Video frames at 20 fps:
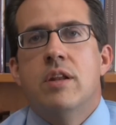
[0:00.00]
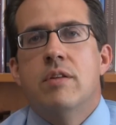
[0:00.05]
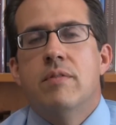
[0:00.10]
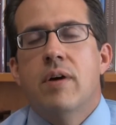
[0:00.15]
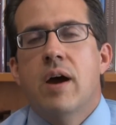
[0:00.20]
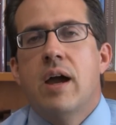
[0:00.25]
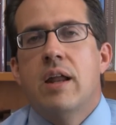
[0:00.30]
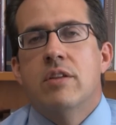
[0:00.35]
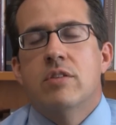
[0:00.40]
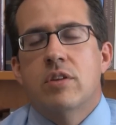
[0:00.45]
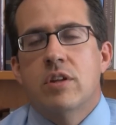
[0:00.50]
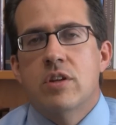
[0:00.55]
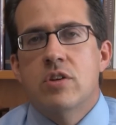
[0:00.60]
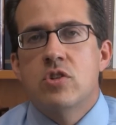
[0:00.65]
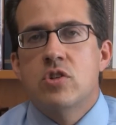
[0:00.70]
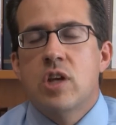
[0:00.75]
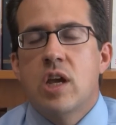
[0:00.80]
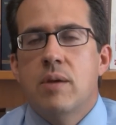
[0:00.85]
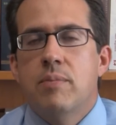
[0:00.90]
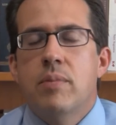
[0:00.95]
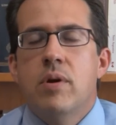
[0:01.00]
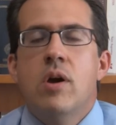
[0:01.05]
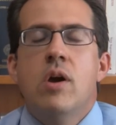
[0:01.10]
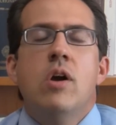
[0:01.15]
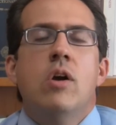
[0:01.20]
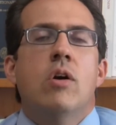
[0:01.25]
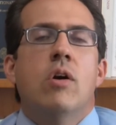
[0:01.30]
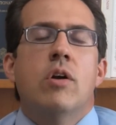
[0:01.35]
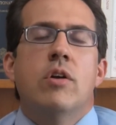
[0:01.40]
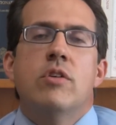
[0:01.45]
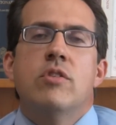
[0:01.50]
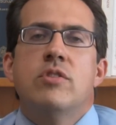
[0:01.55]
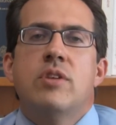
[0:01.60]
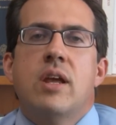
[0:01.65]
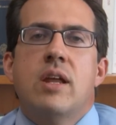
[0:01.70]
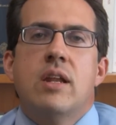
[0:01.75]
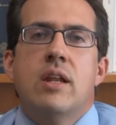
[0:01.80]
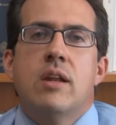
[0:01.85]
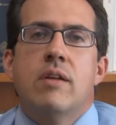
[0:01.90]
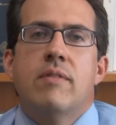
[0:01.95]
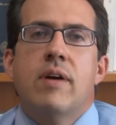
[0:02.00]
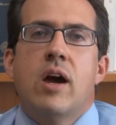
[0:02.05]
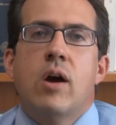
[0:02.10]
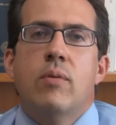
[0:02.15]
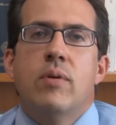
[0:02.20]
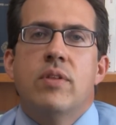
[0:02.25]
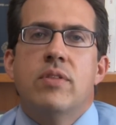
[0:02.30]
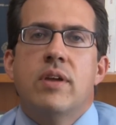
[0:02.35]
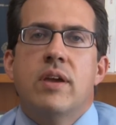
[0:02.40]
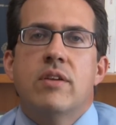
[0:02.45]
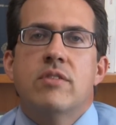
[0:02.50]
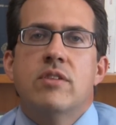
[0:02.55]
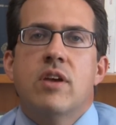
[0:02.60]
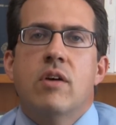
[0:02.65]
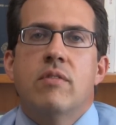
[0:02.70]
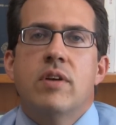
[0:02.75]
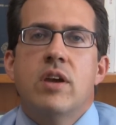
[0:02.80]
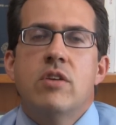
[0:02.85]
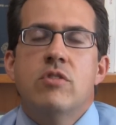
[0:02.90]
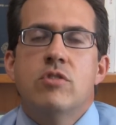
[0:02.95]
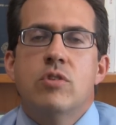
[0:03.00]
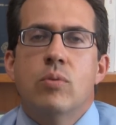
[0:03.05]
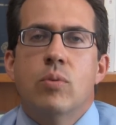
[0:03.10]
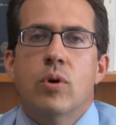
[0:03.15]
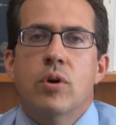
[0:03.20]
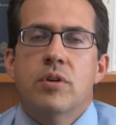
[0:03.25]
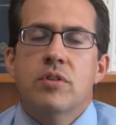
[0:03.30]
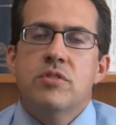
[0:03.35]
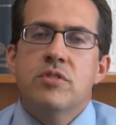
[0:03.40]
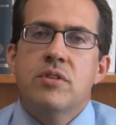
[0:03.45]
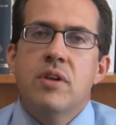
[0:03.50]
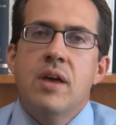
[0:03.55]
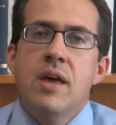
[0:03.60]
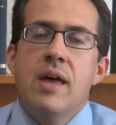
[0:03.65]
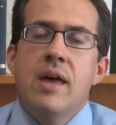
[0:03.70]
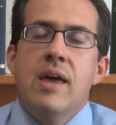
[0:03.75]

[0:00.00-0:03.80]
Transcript: and divine is going to shape our understanding of how we think salvation works.